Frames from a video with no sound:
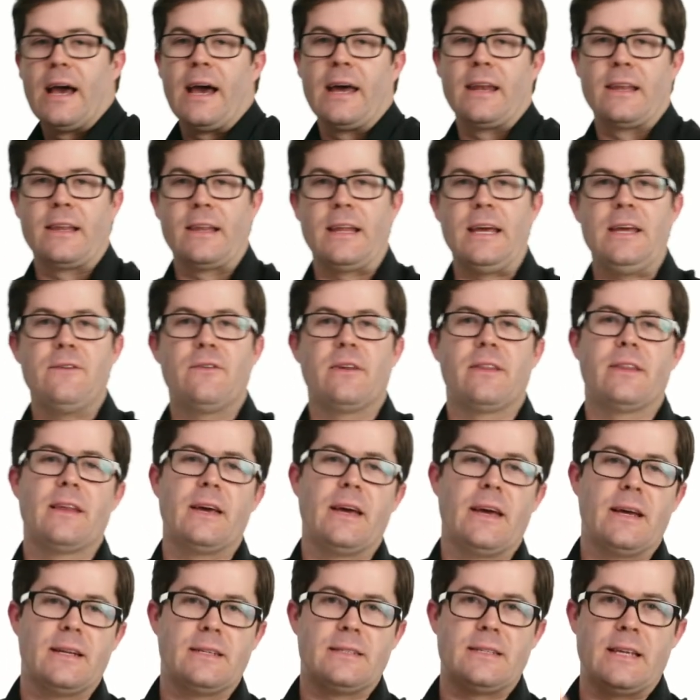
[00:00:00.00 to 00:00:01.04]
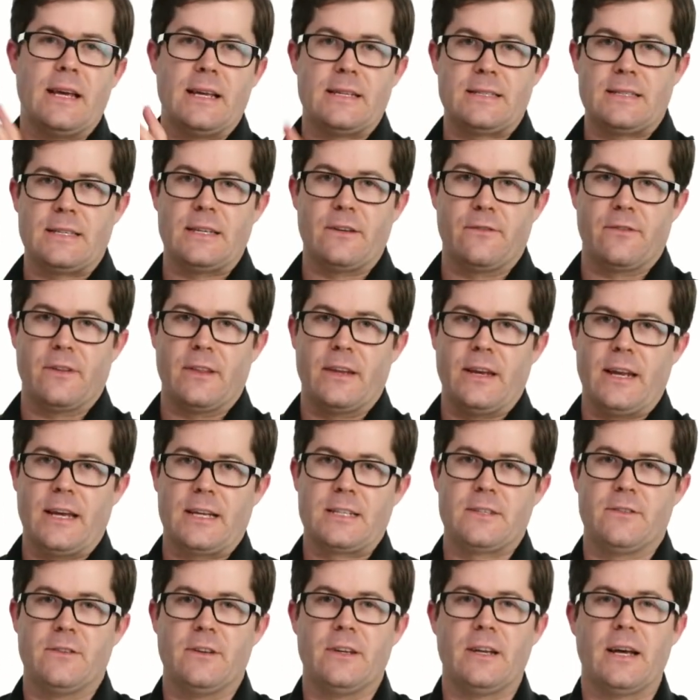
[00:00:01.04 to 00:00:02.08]
and leave it there testing for the
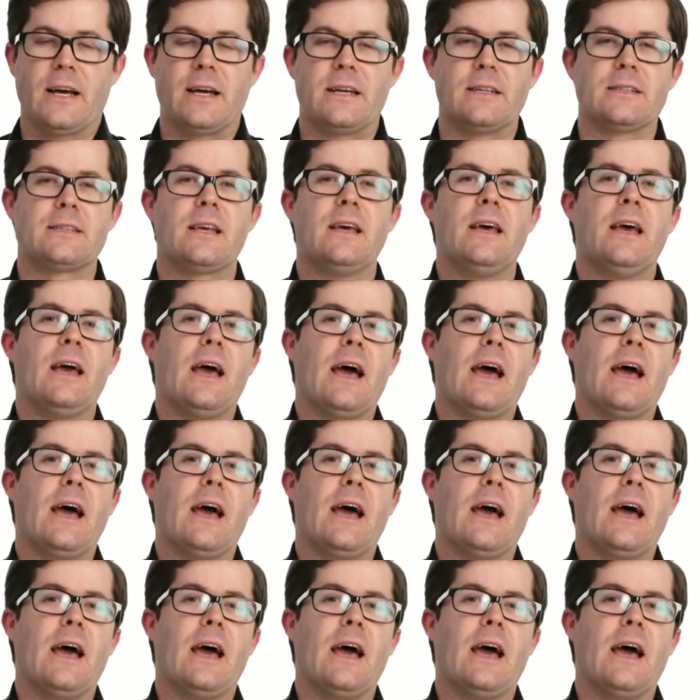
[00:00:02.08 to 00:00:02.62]
next few days.